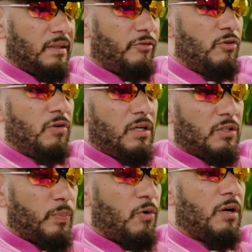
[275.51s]
if you're going to
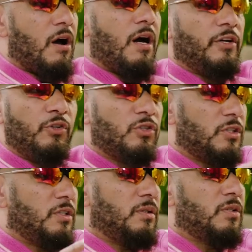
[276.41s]
support an artist, you should
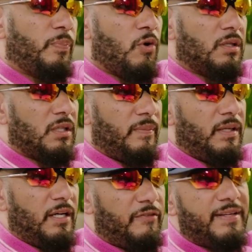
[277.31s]
support them.
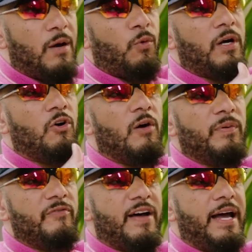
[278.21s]
And if that work go up
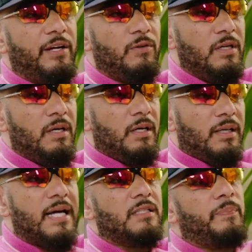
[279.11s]
in value,
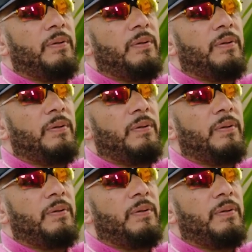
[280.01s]
that's a